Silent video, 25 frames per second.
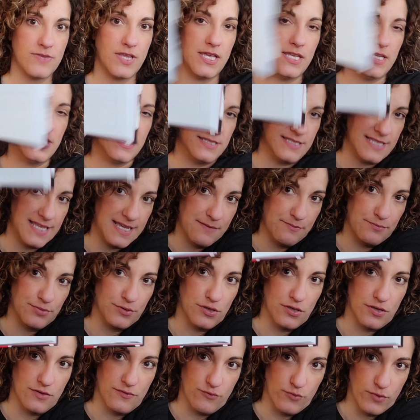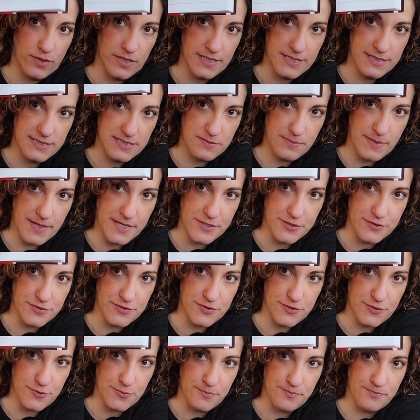an example of what inspires
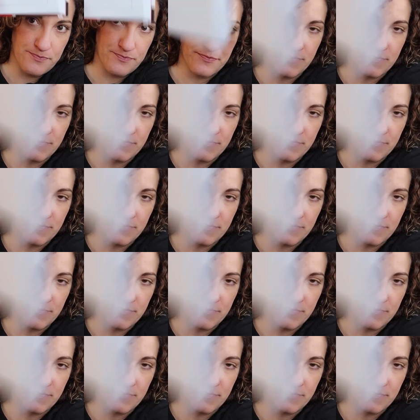you.